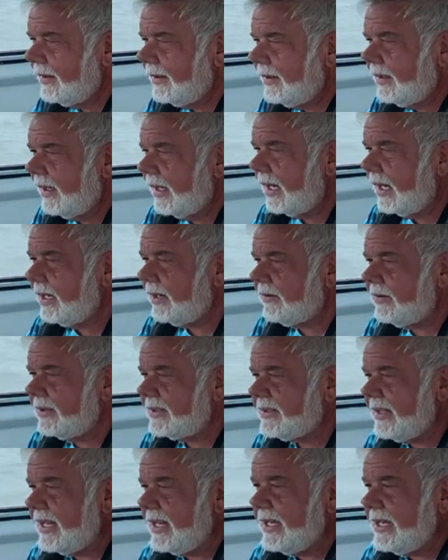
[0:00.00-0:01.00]
Hey,
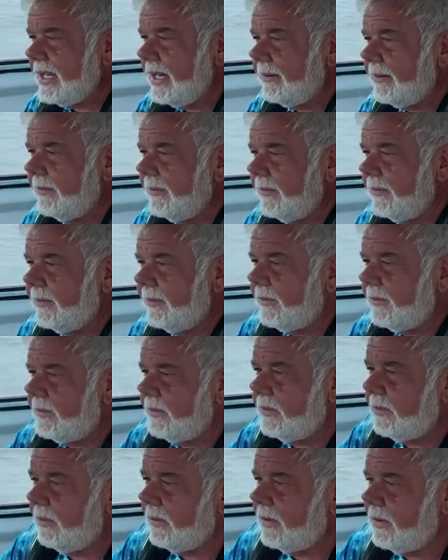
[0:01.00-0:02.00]
Christine. Yep,
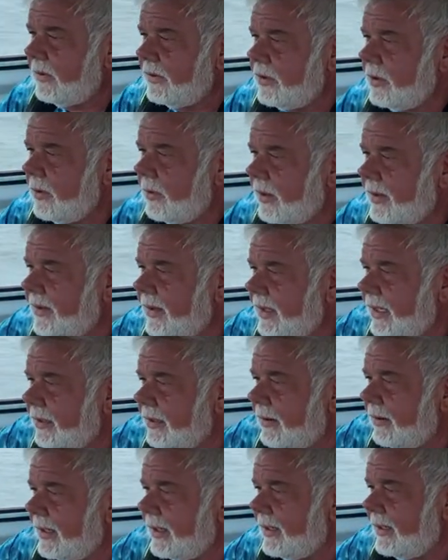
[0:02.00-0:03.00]
we're going to do our thing
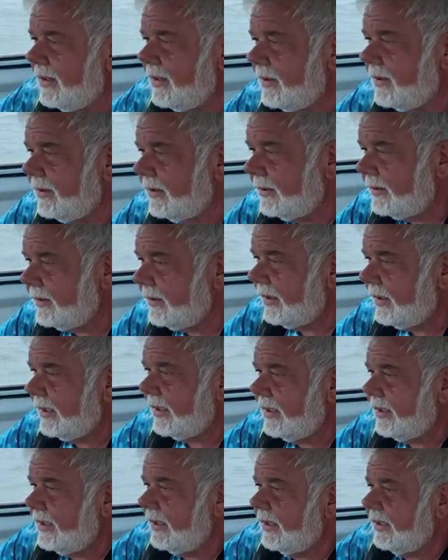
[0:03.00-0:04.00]
right here,
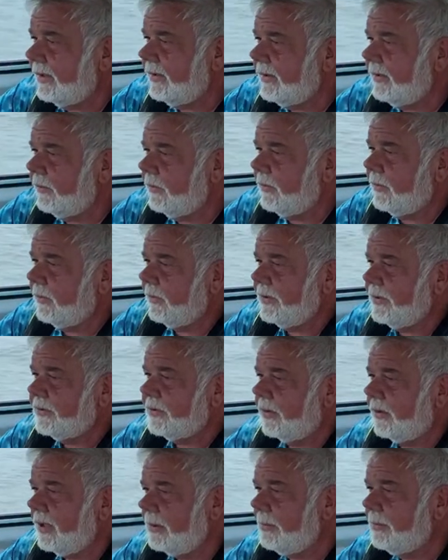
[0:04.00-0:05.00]
and we
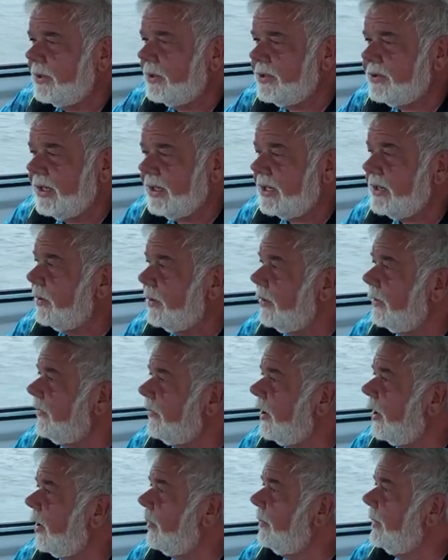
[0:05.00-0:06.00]
certainly appreciate your
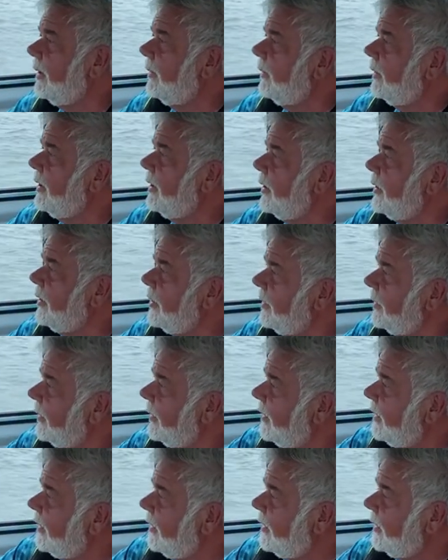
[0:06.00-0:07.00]
involvement. We know you're
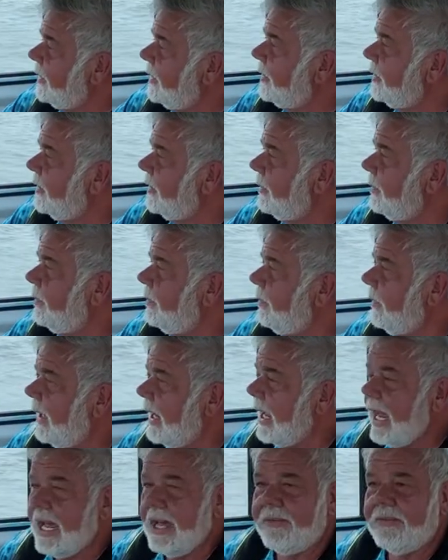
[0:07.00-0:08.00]

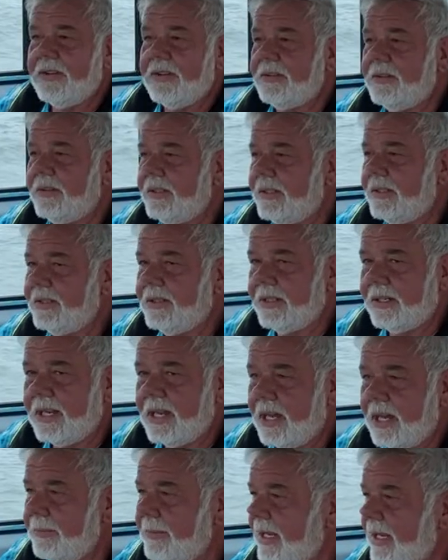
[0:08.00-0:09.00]
avid and comment a